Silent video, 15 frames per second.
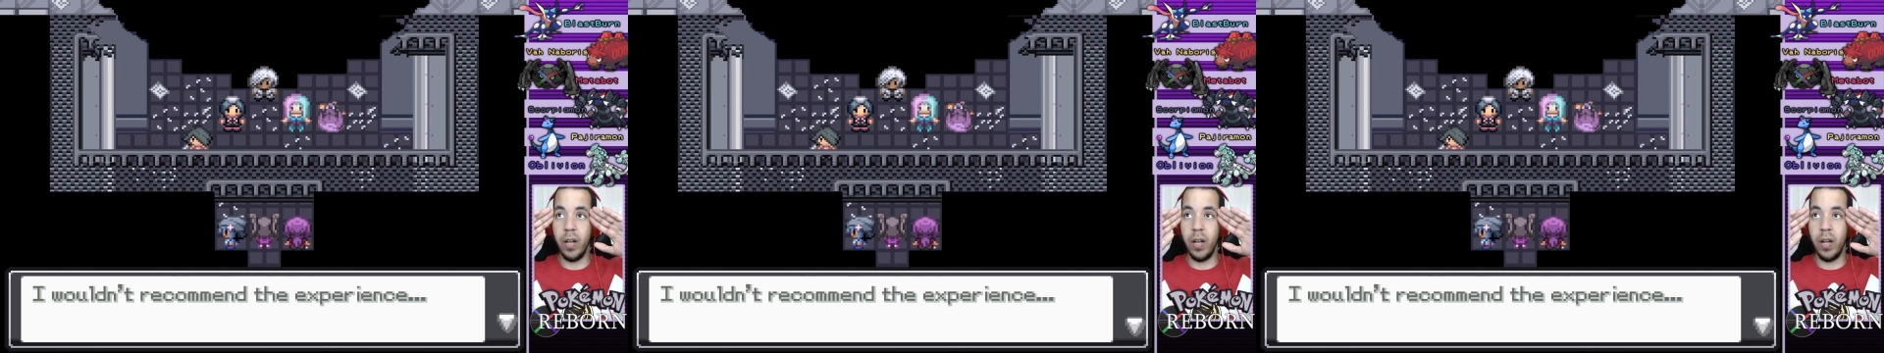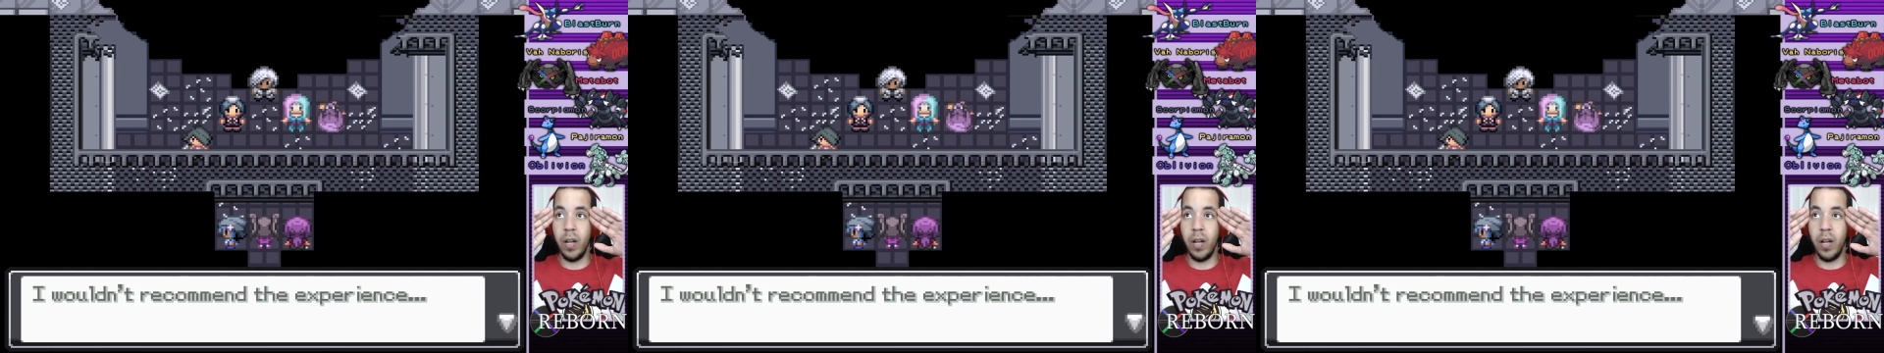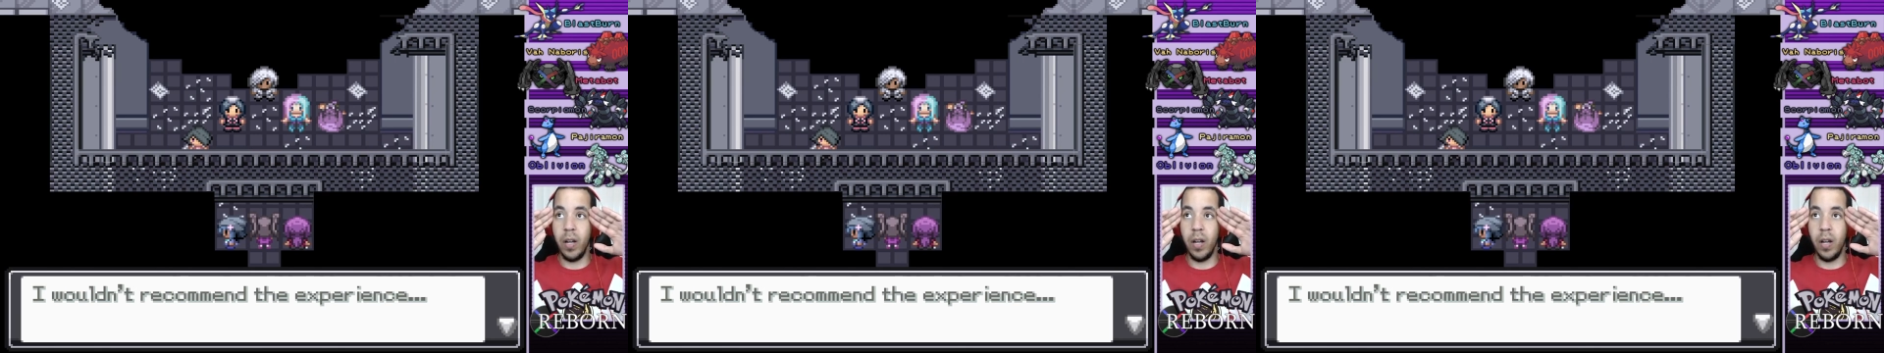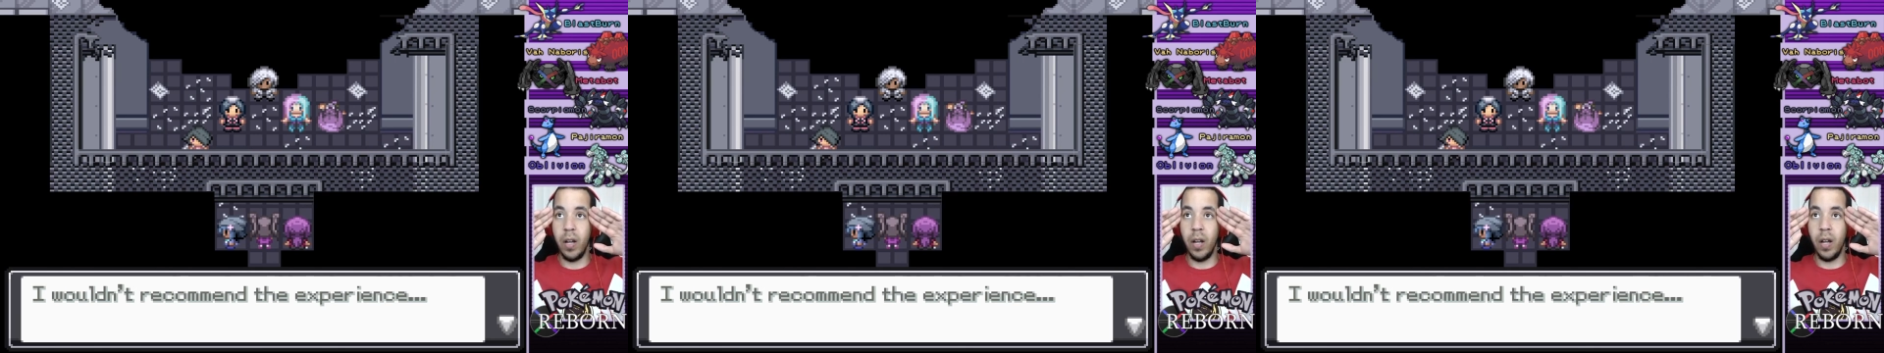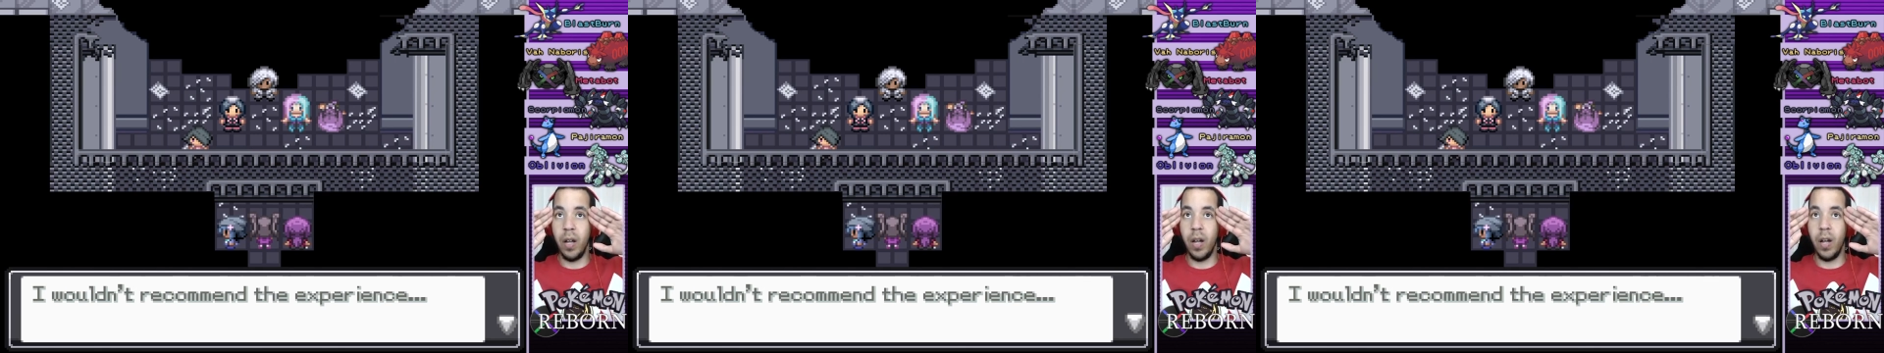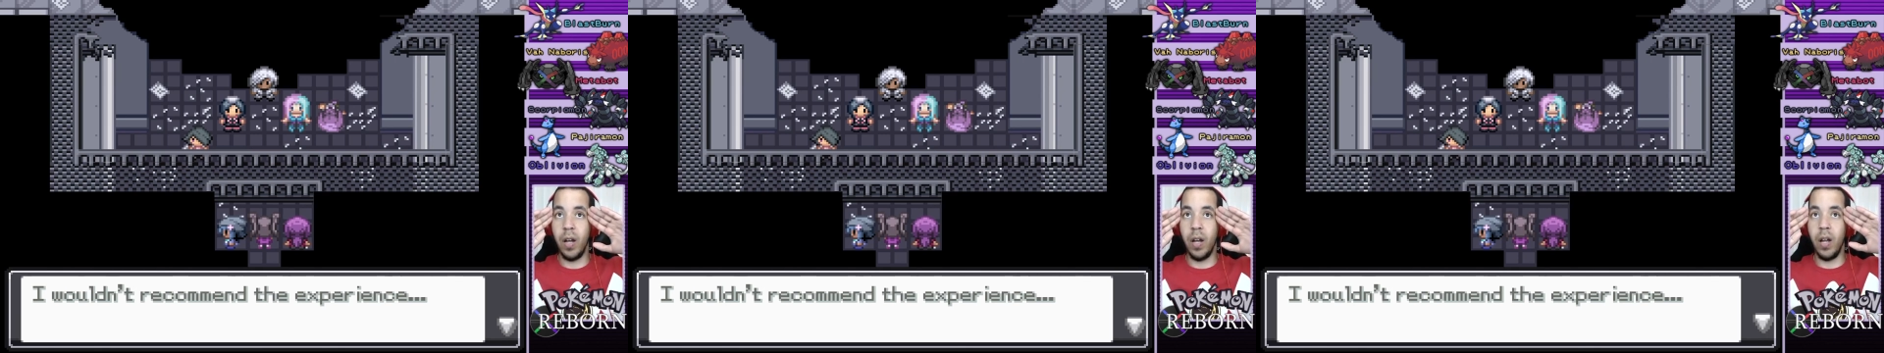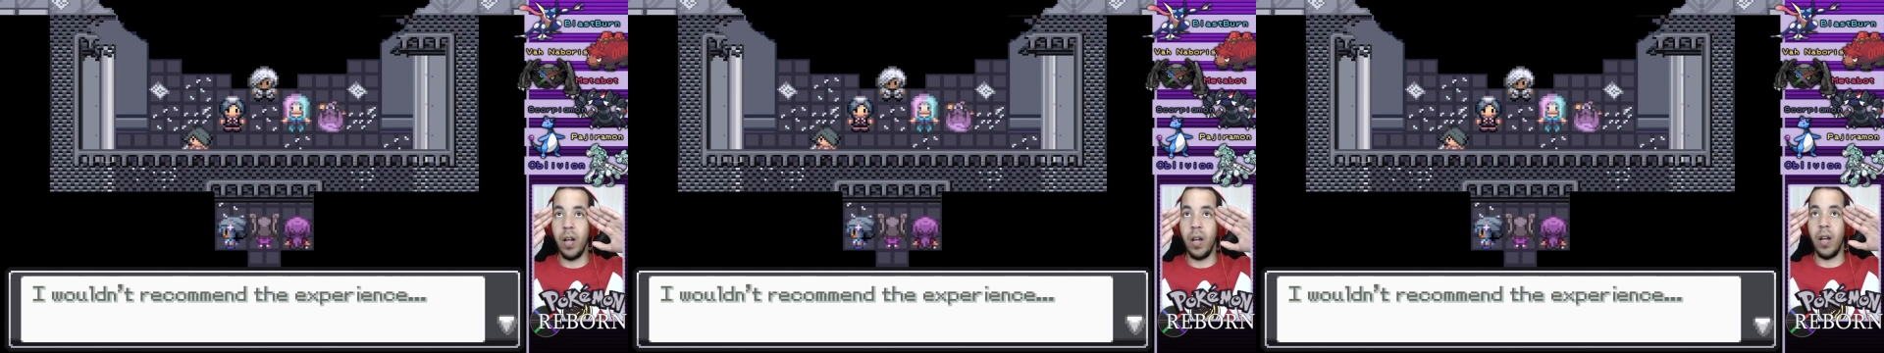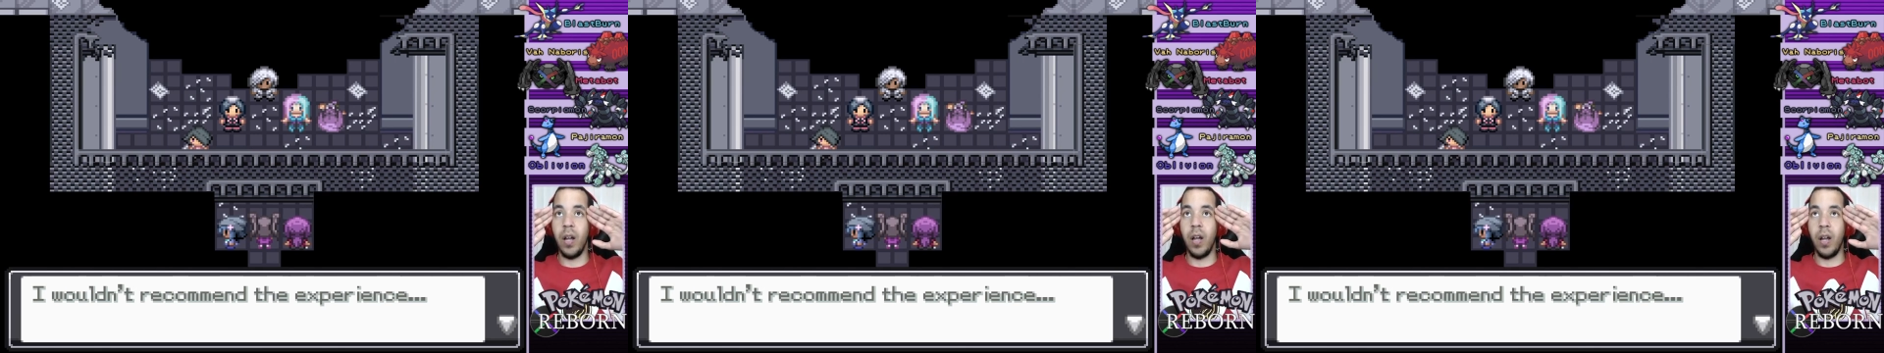
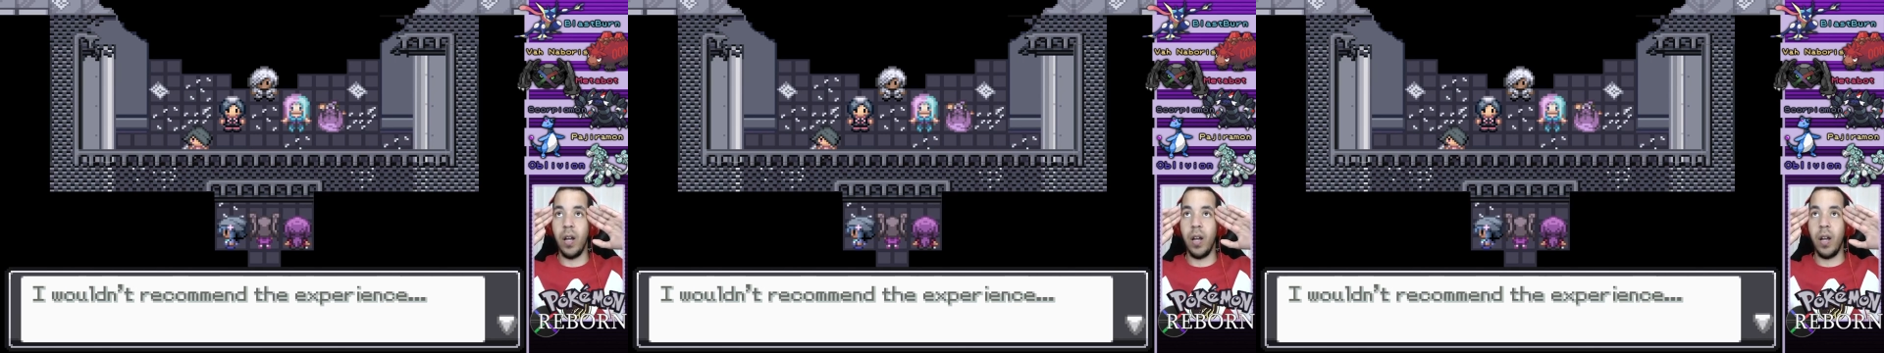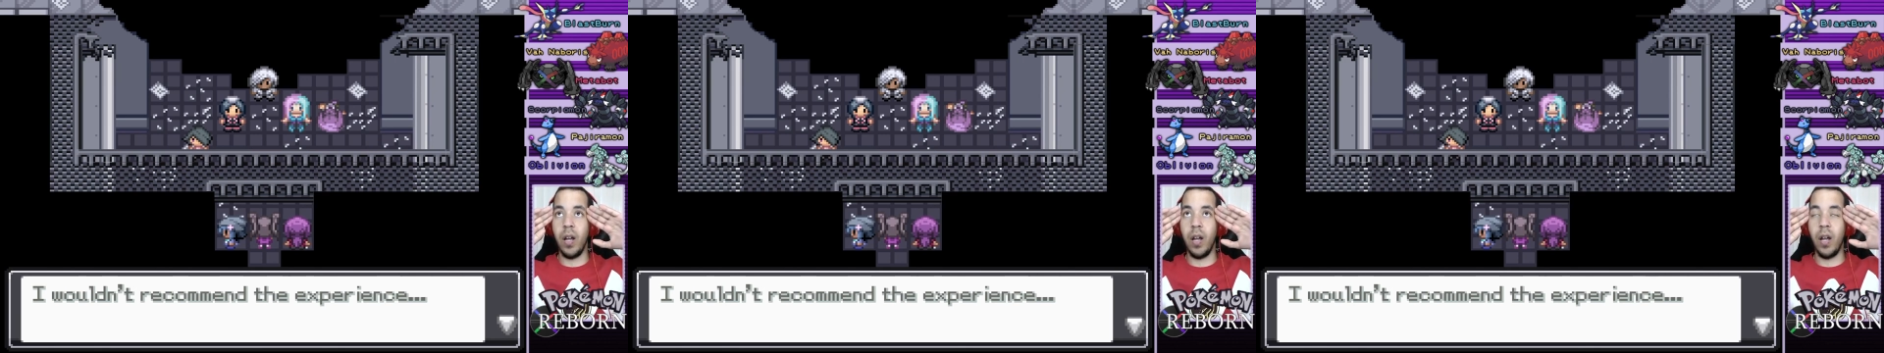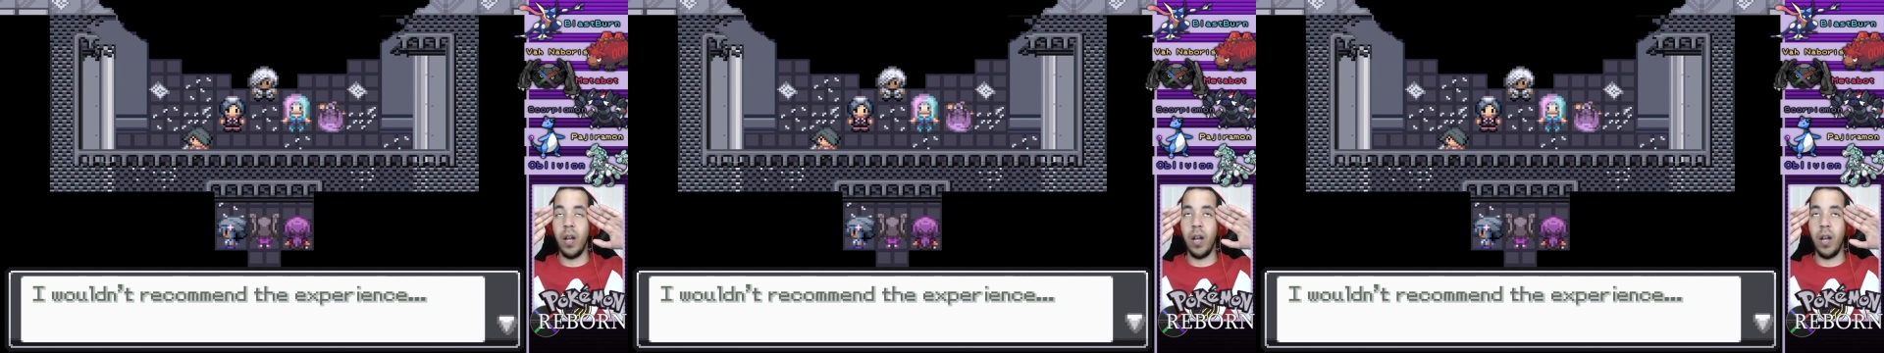(no one is talking)